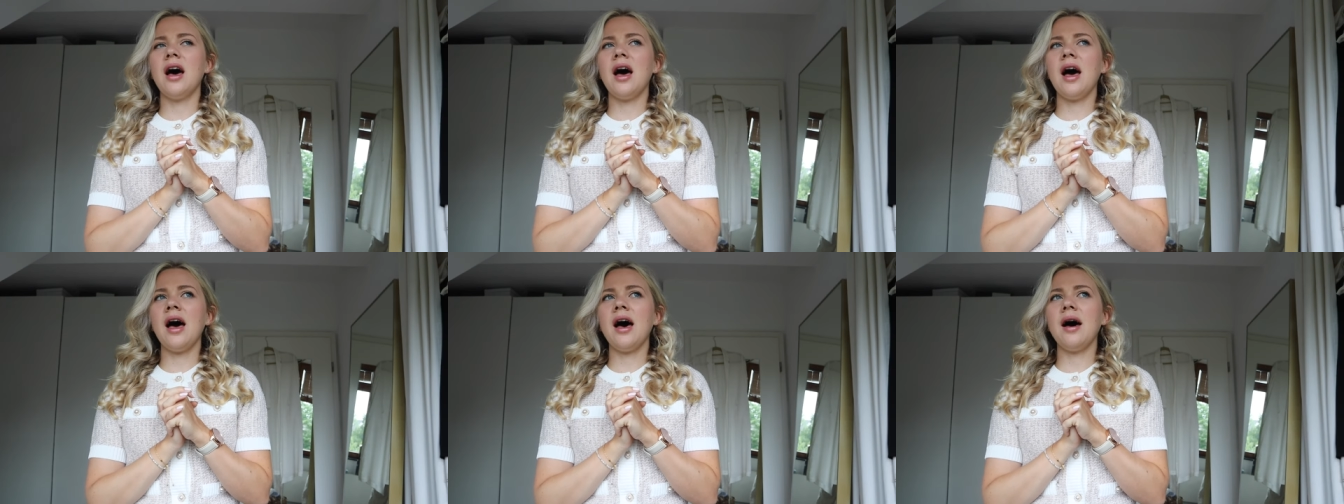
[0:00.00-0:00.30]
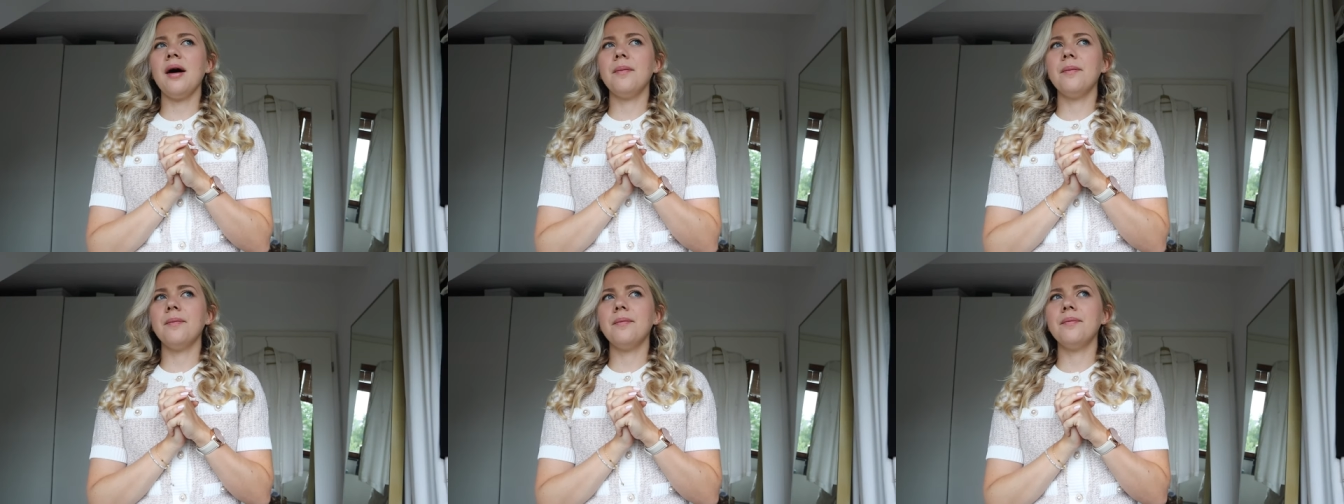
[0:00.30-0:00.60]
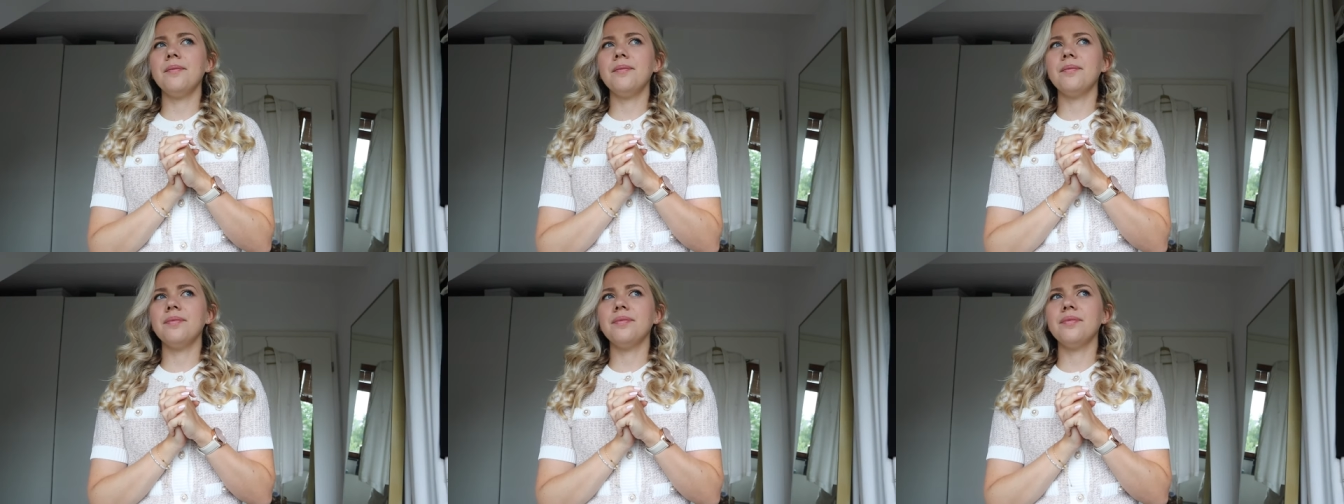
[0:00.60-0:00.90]

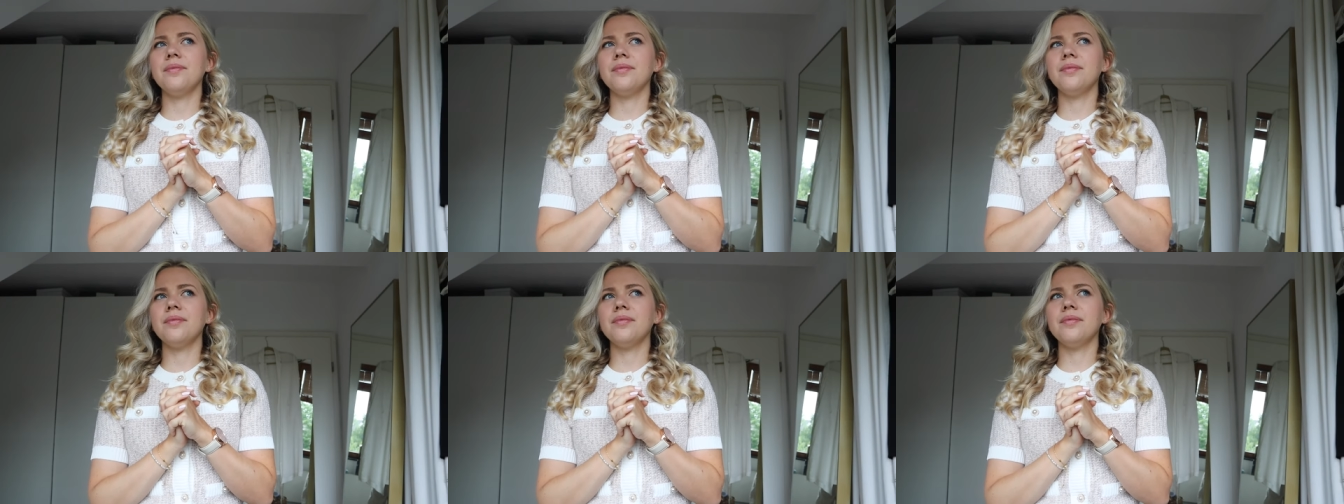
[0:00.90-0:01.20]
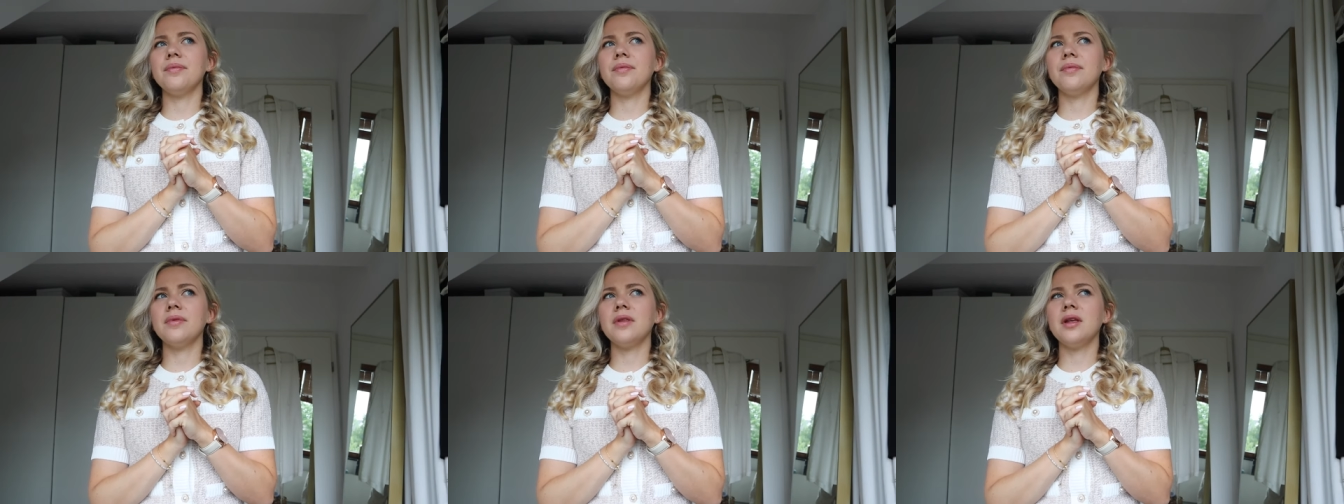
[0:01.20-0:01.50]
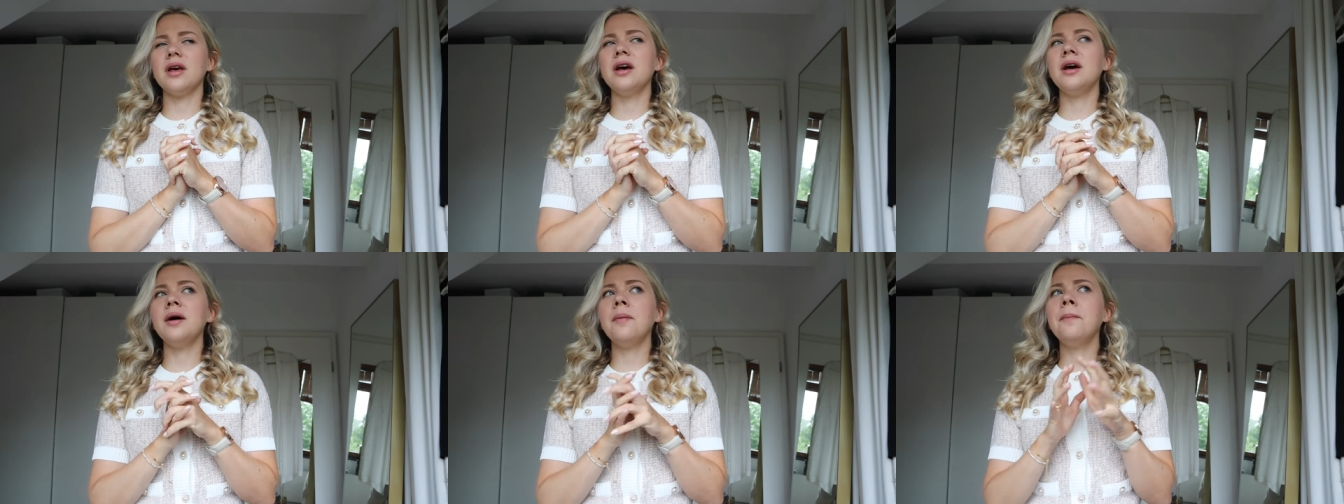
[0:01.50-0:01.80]

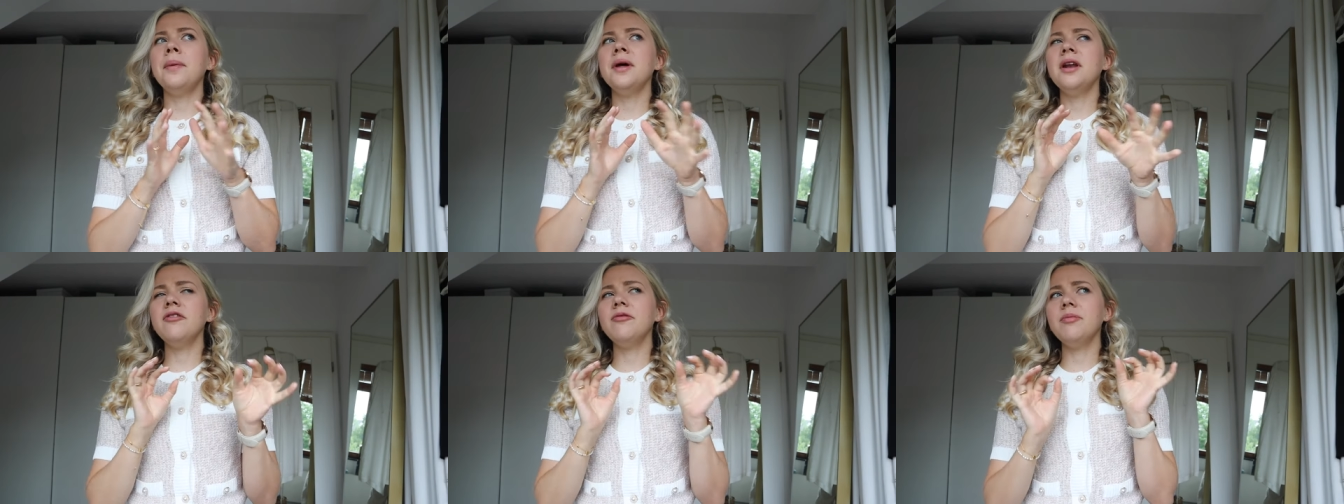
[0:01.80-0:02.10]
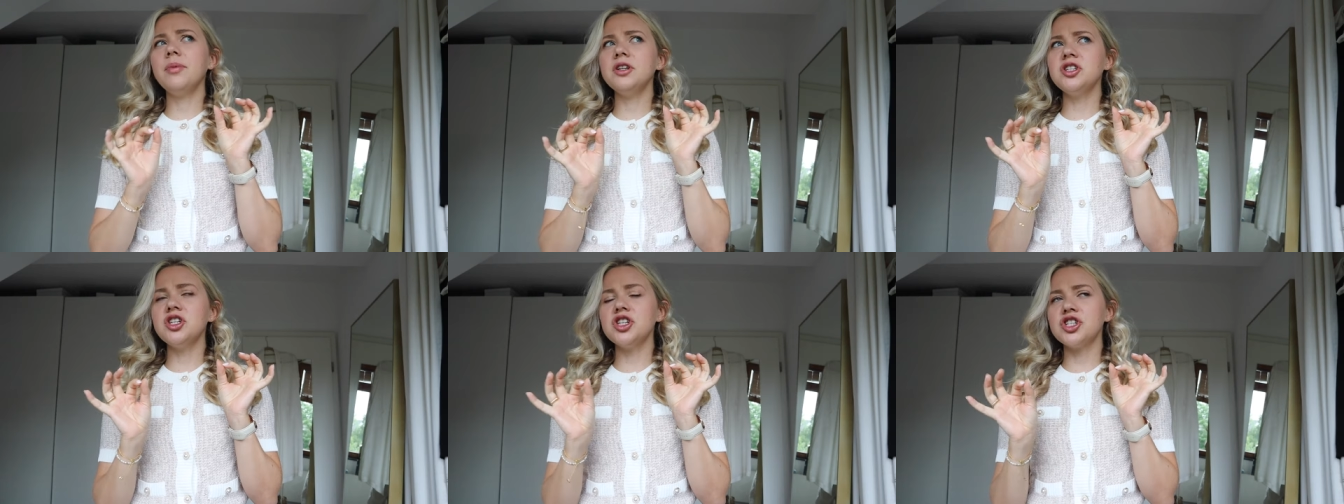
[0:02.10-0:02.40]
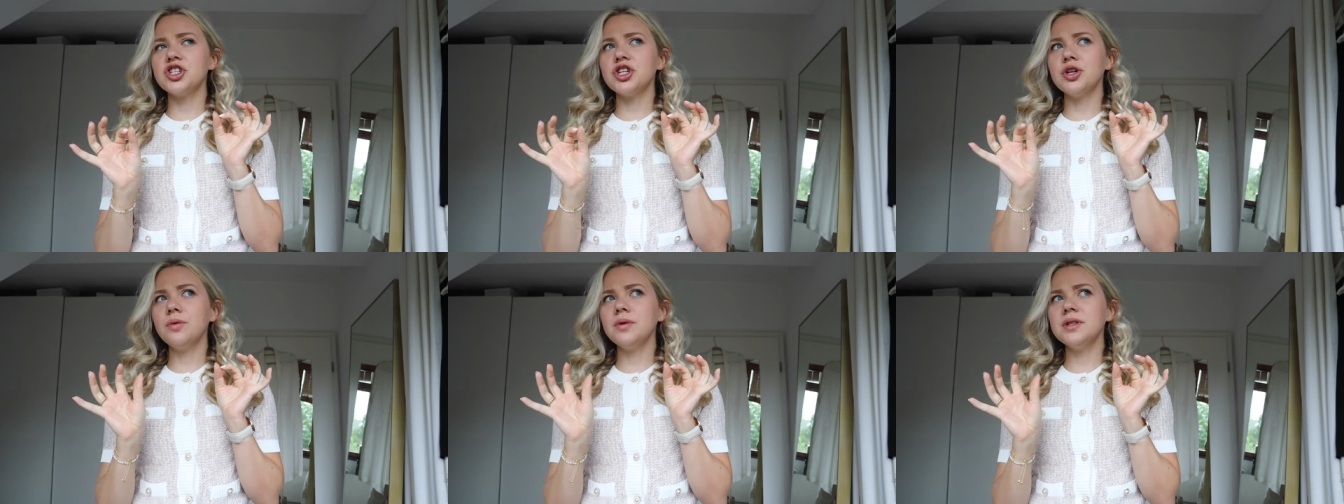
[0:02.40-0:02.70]
a bit of bachata